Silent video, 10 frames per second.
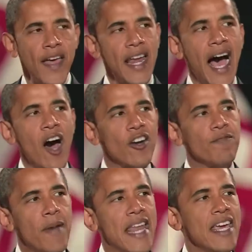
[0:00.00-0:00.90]
that out
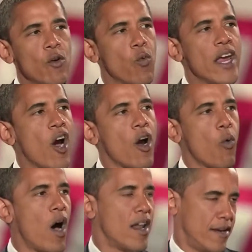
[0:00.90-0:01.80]
of many we are
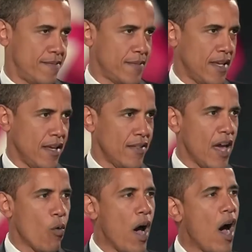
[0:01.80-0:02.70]
one,
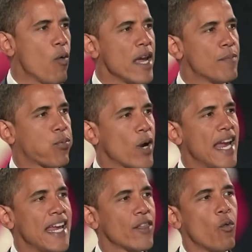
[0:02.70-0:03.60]
that while we
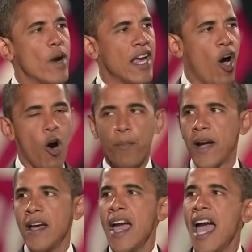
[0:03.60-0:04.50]
breathe, we
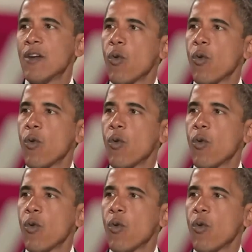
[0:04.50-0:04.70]
hope. And